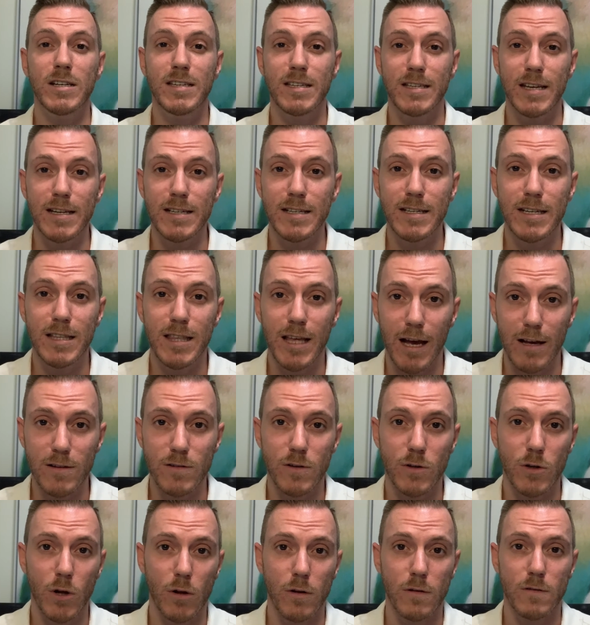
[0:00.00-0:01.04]

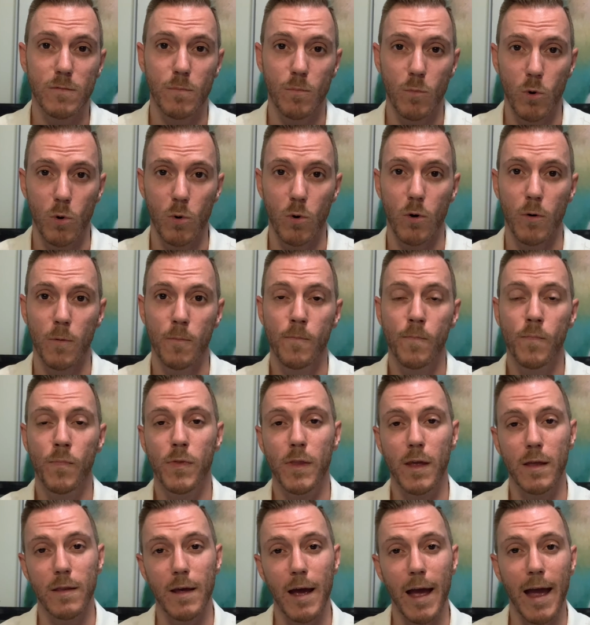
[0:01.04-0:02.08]
$60,000 more
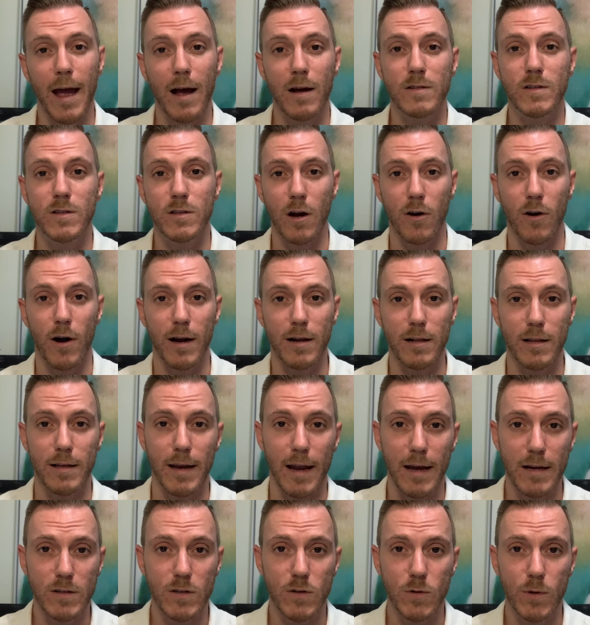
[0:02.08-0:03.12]
than the house directly
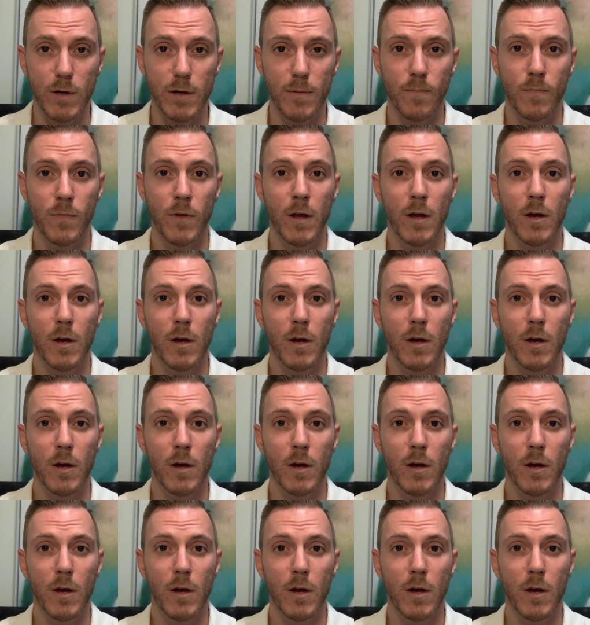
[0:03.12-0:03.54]
next to it,